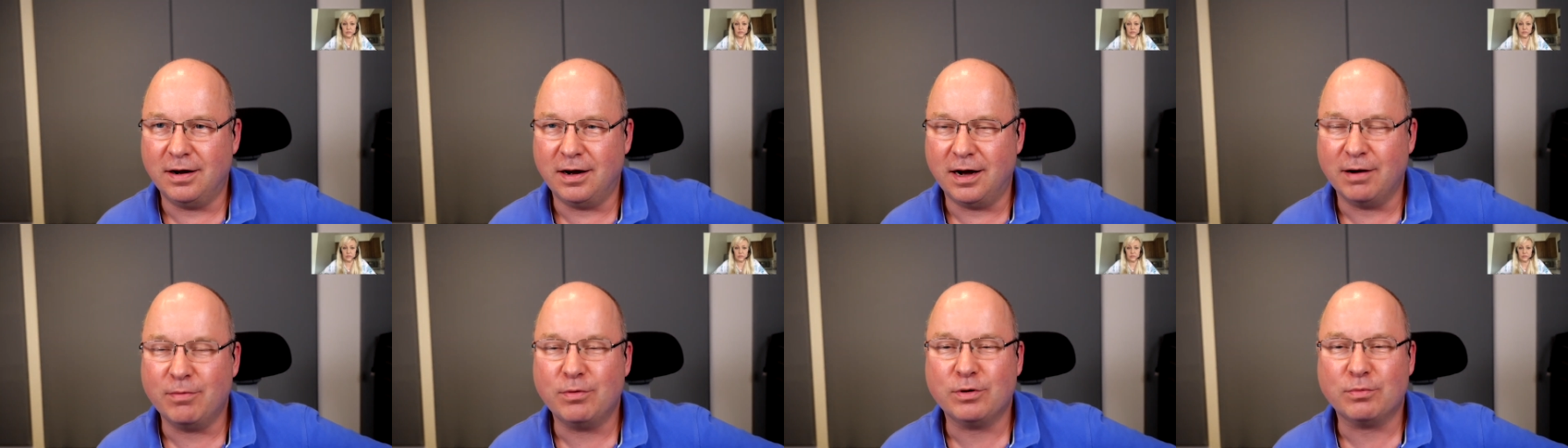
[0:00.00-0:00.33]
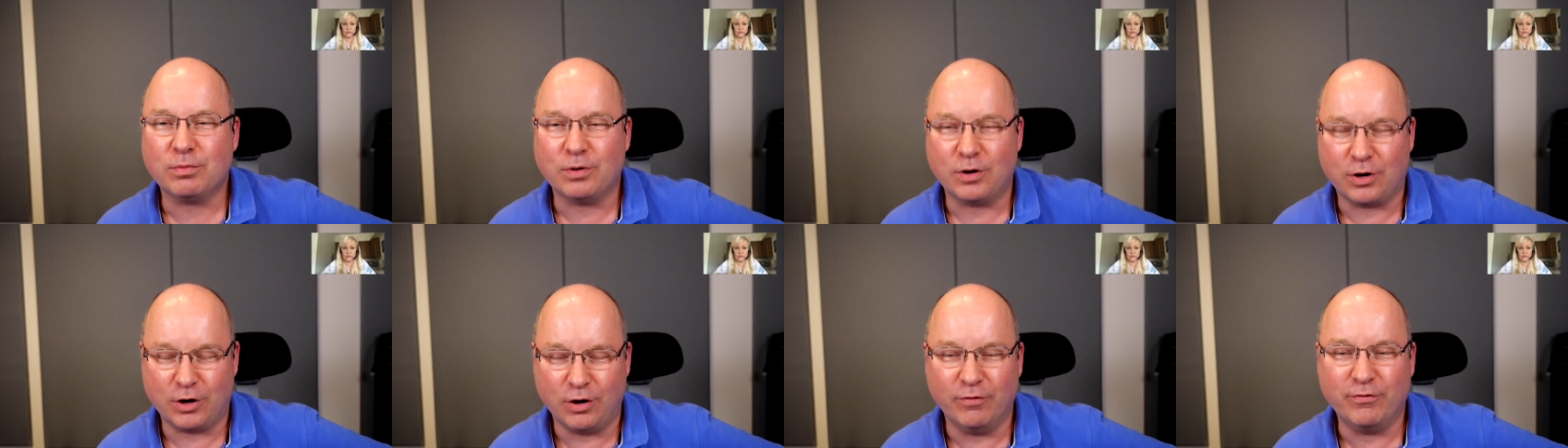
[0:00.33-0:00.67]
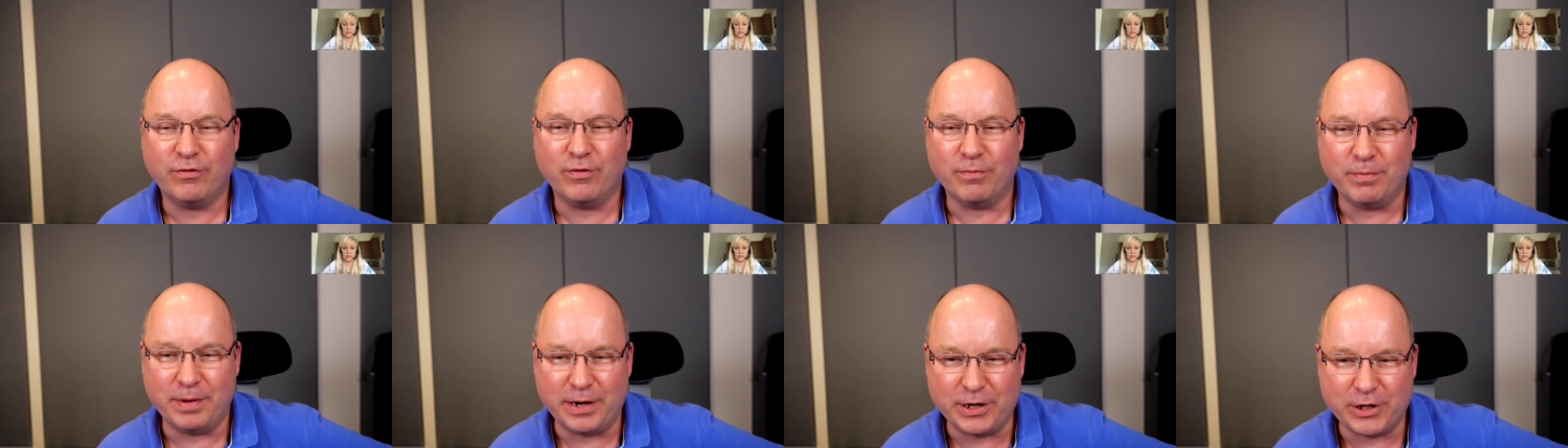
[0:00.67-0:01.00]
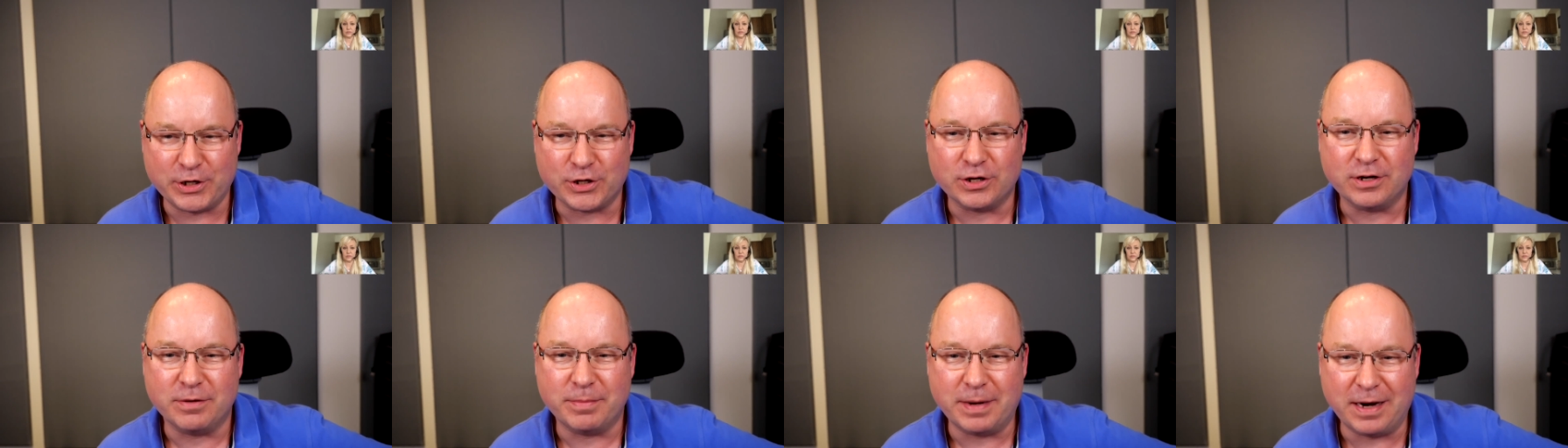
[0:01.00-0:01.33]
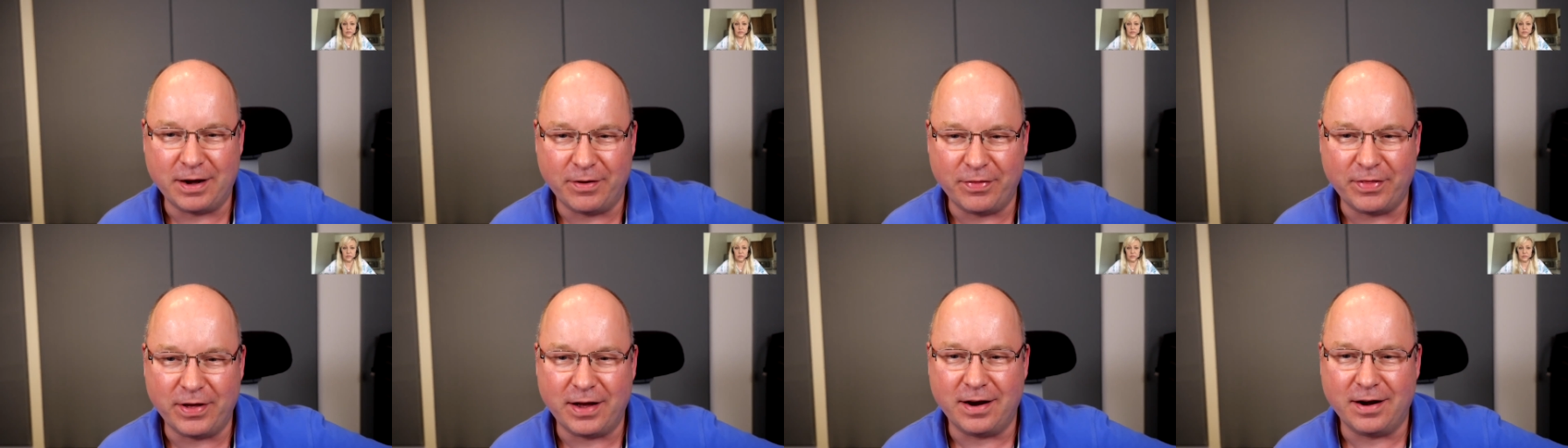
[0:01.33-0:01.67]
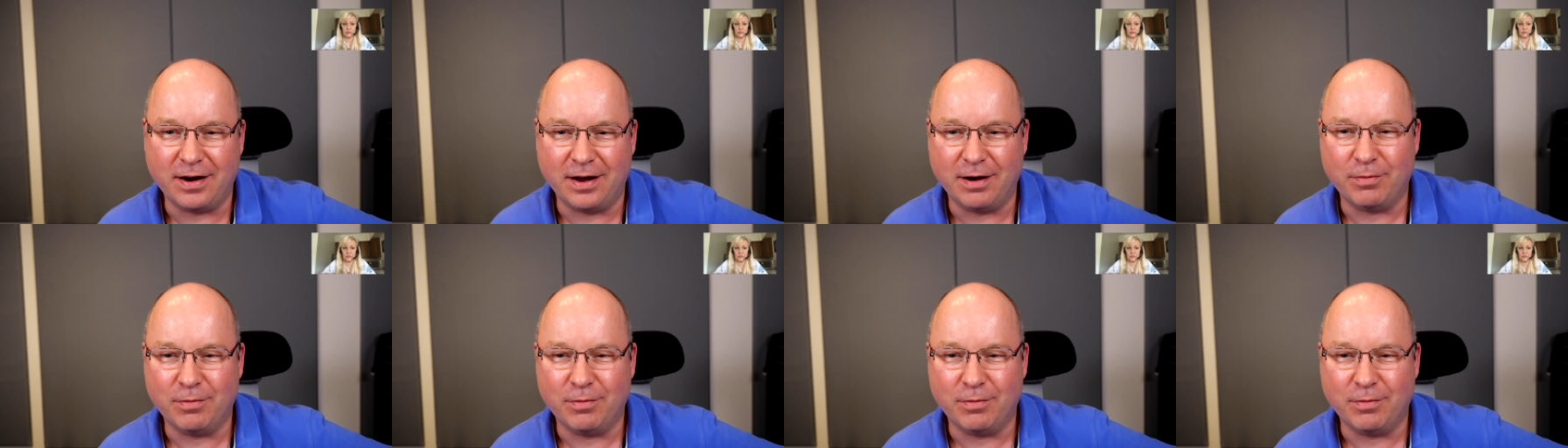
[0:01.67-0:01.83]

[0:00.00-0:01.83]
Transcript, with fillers: I would want confirmation about that.